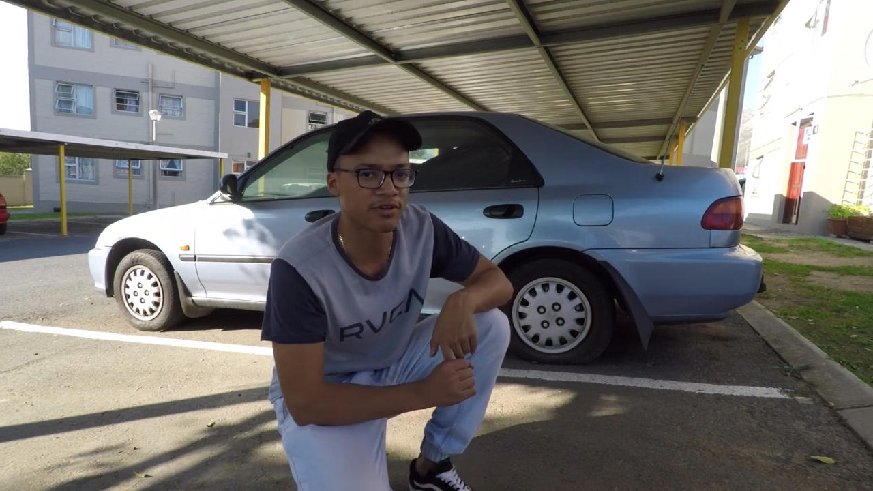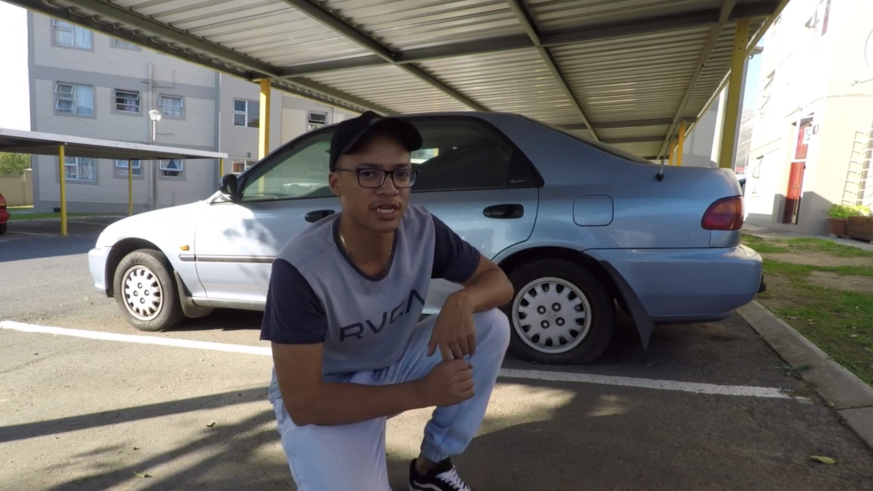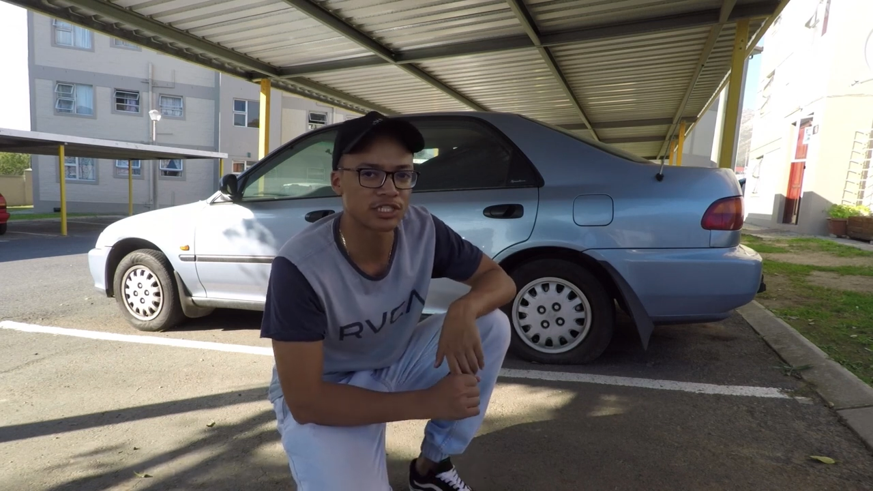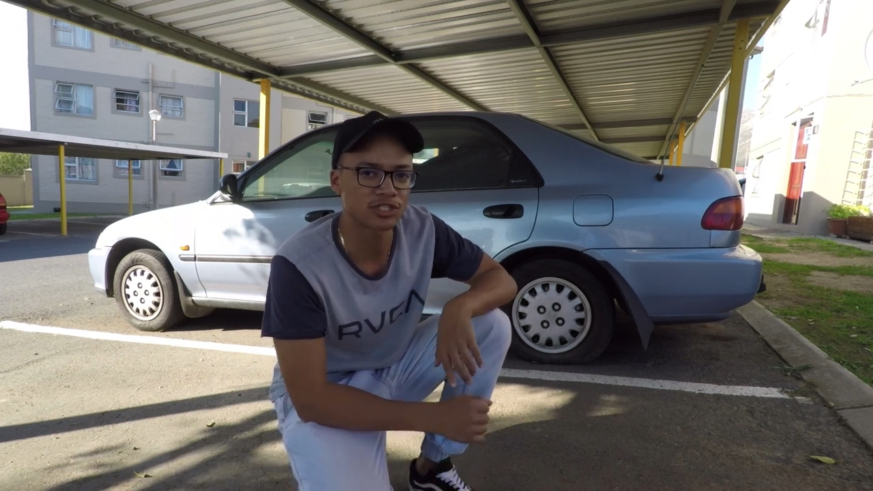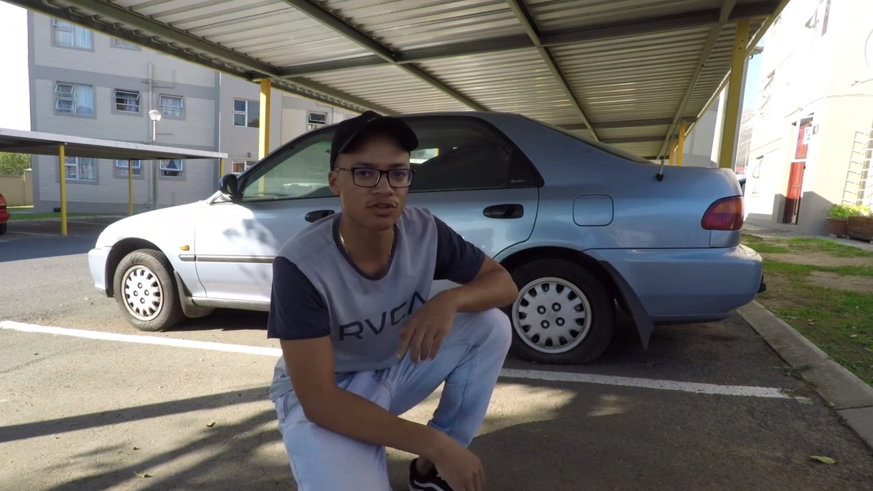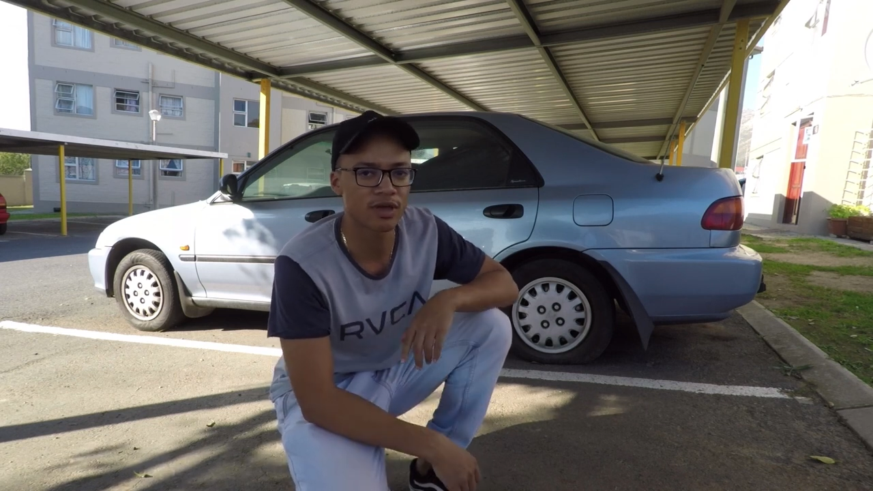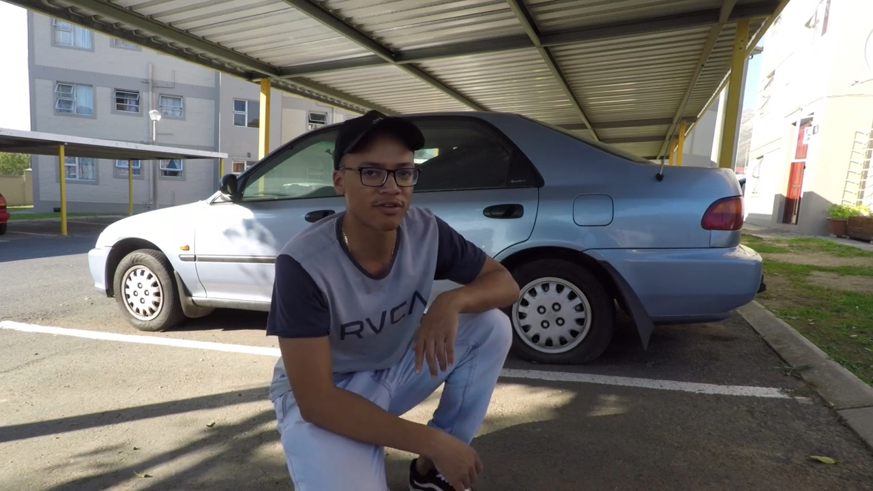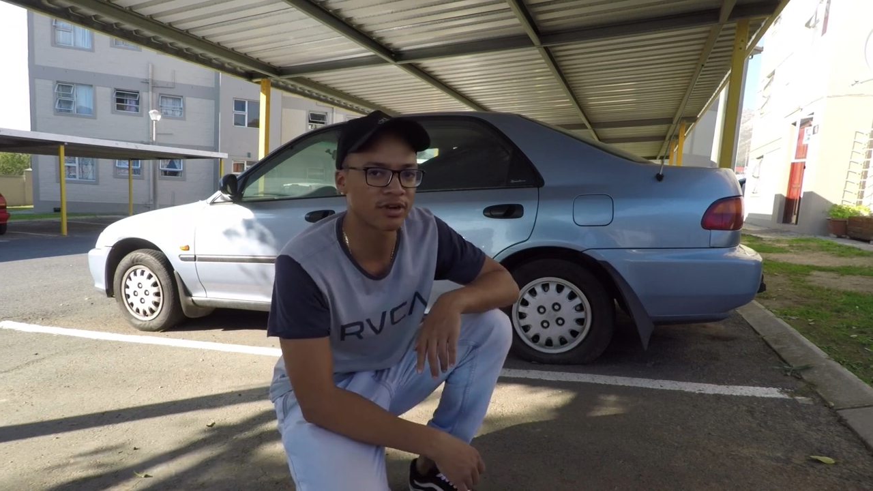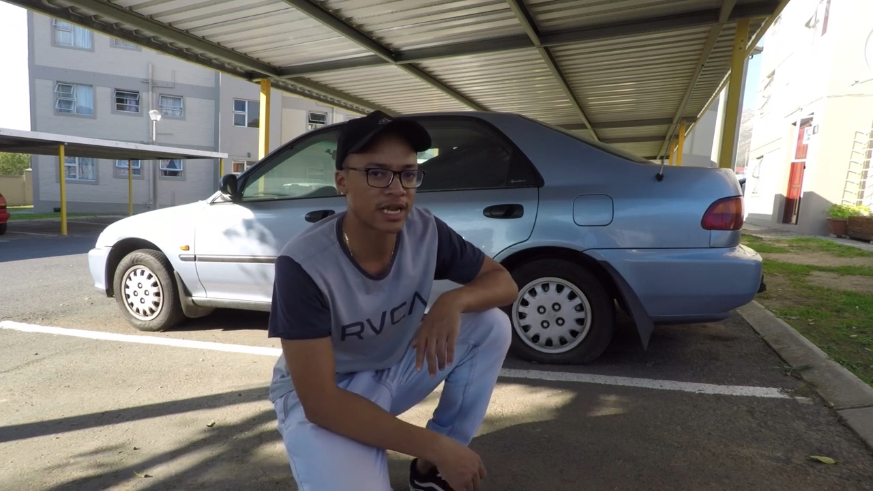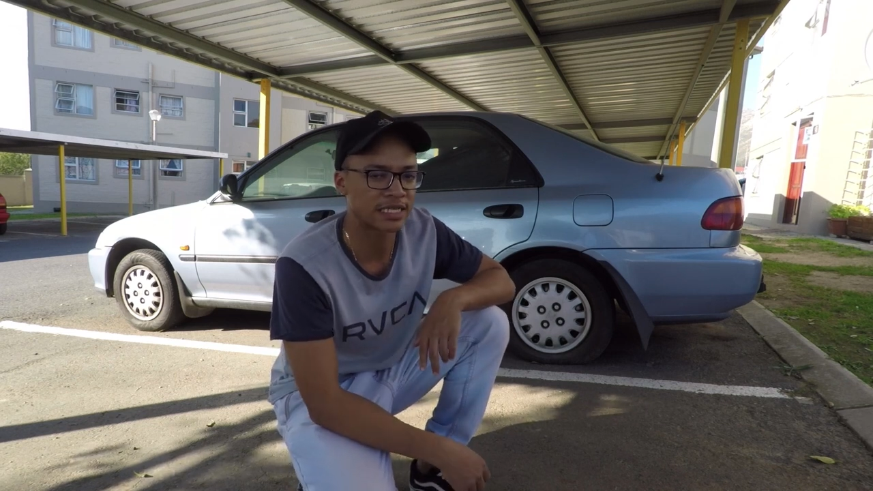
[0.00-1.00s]
and just to
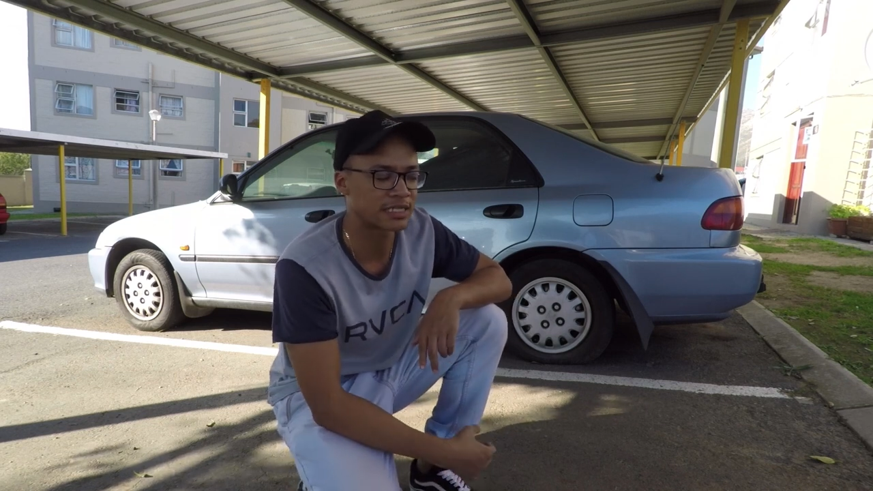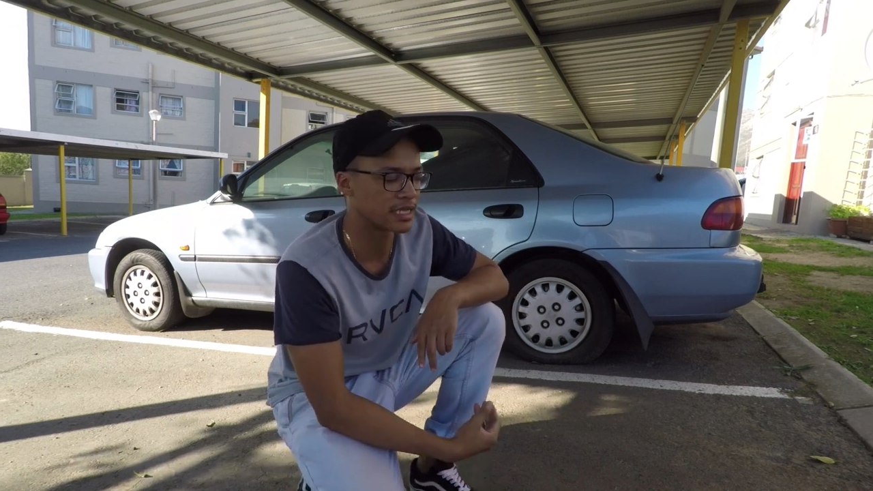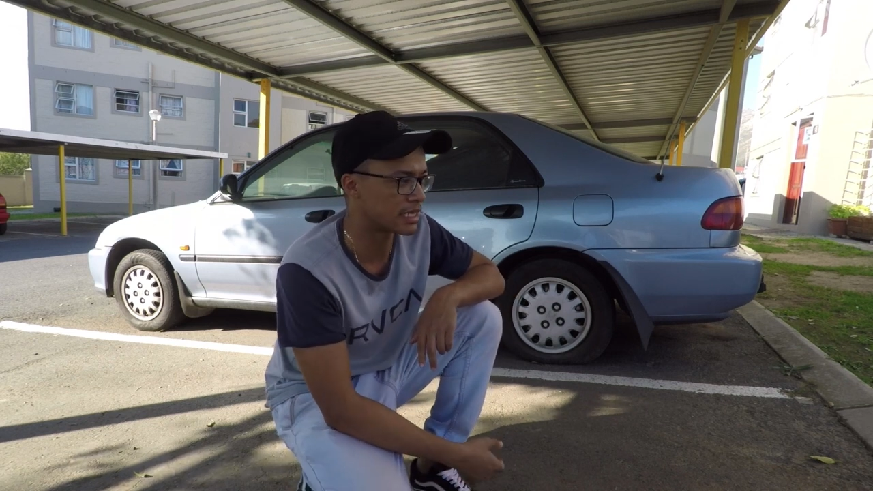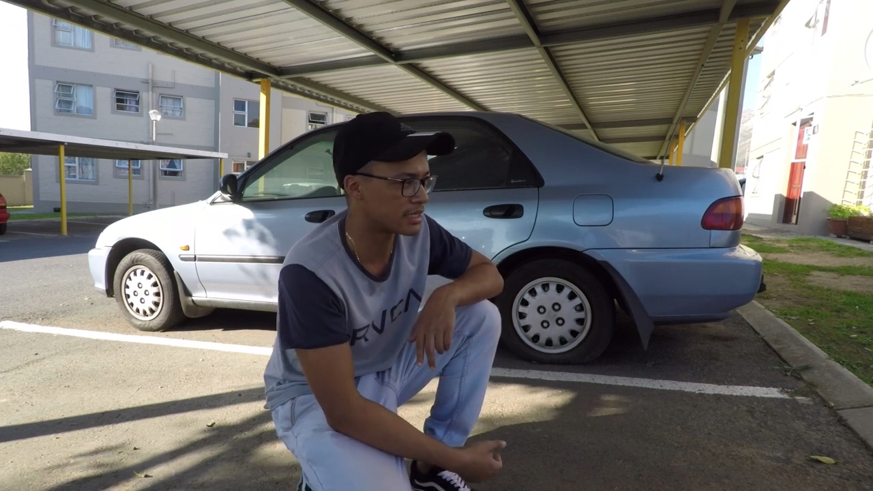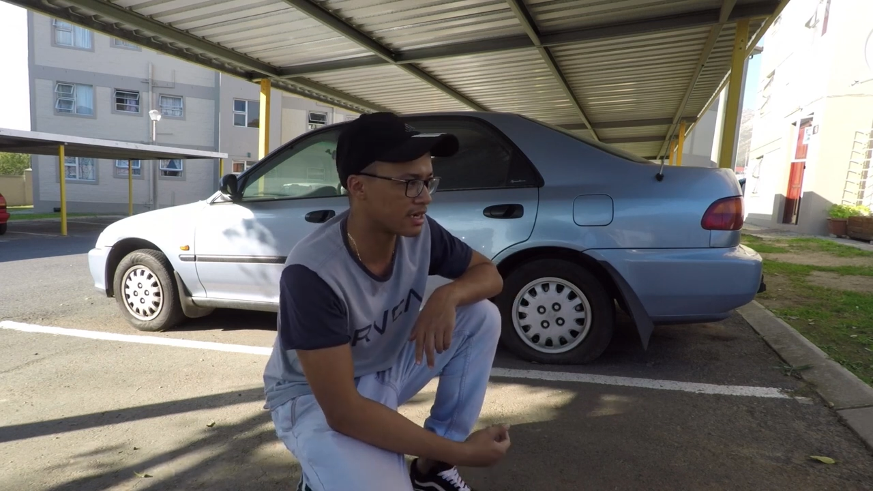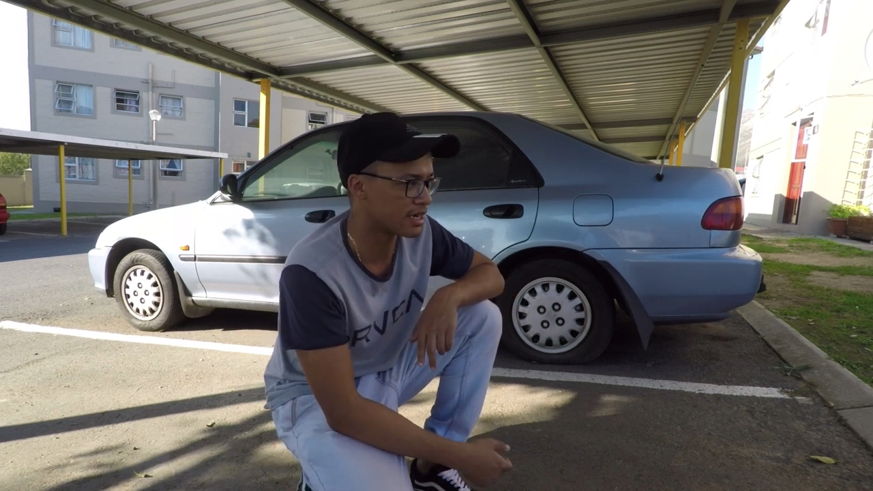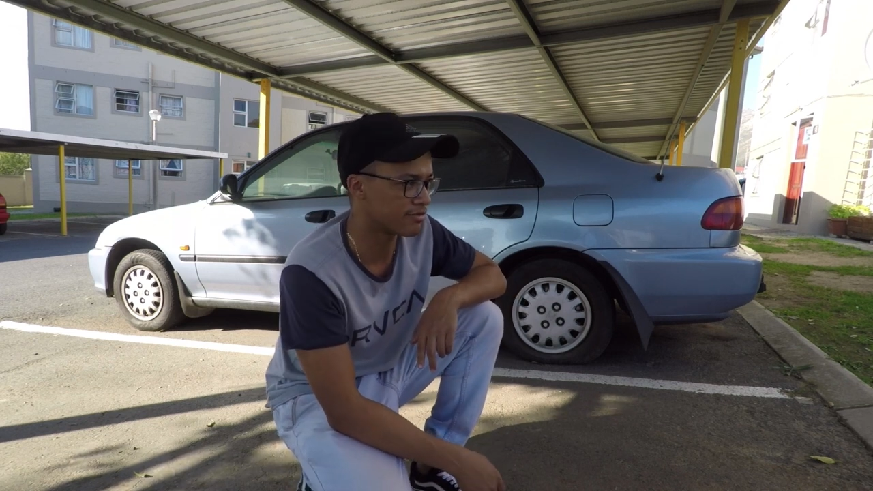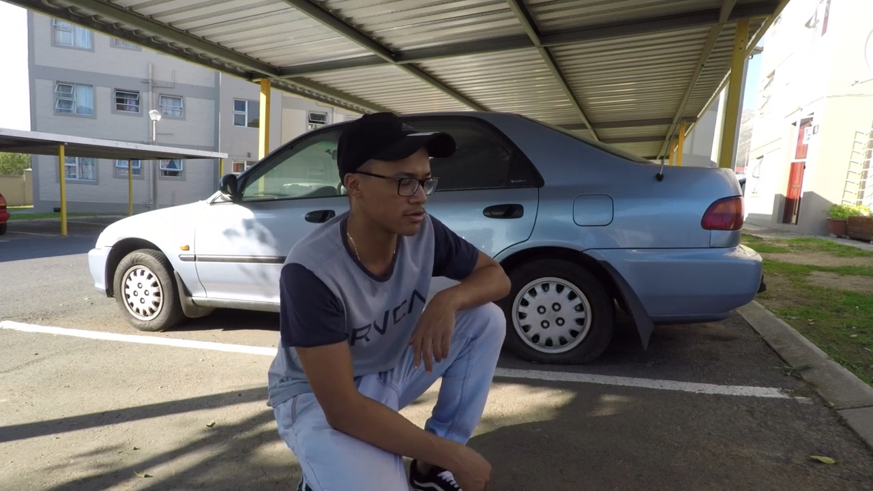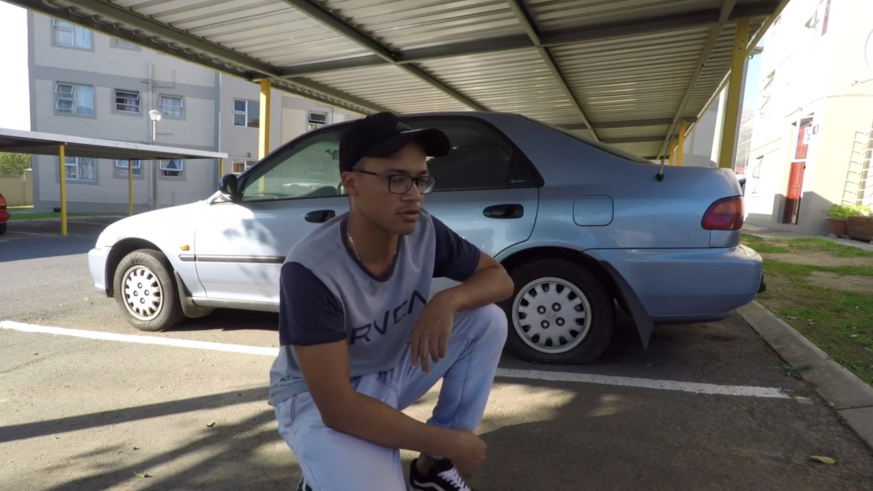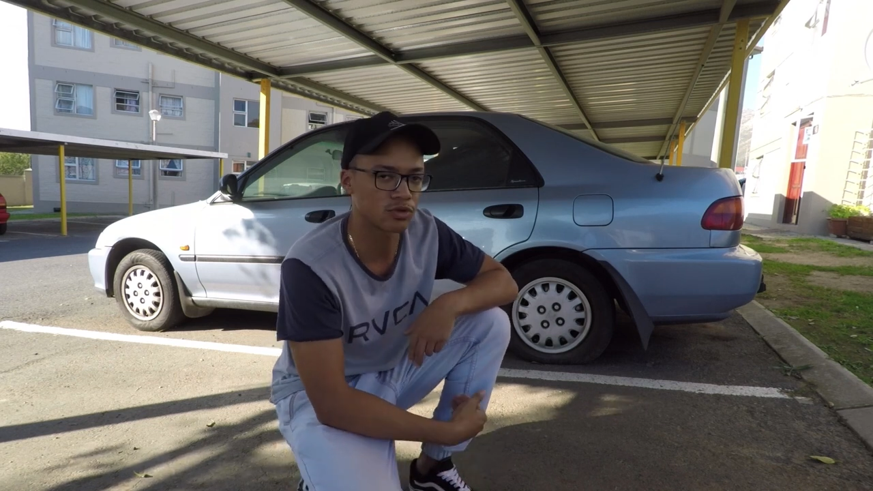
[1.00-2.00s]
have a nice daily driver,